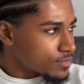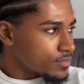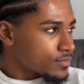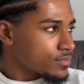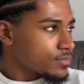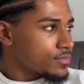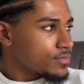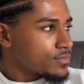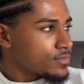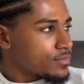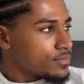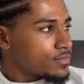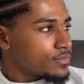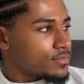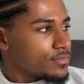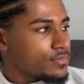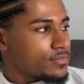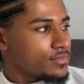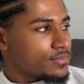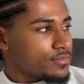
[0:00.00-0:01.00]

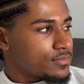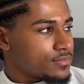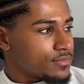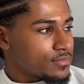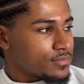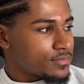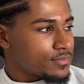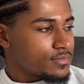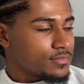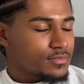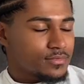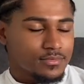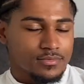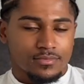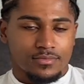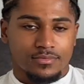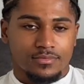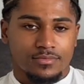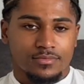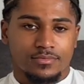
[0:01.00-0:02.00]

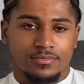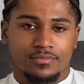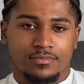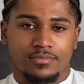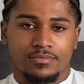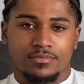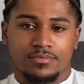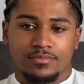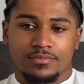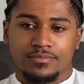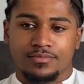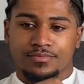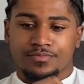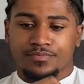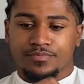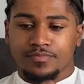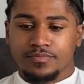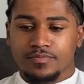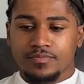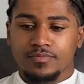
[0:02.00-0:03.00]

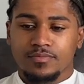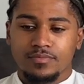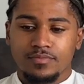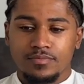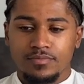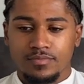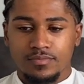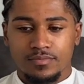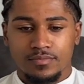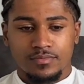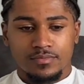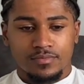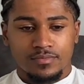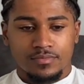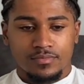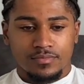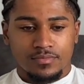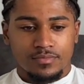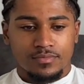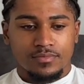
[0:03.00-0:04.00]

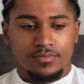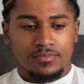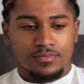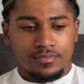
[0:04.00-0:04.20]
No words are spoken by the person on screen.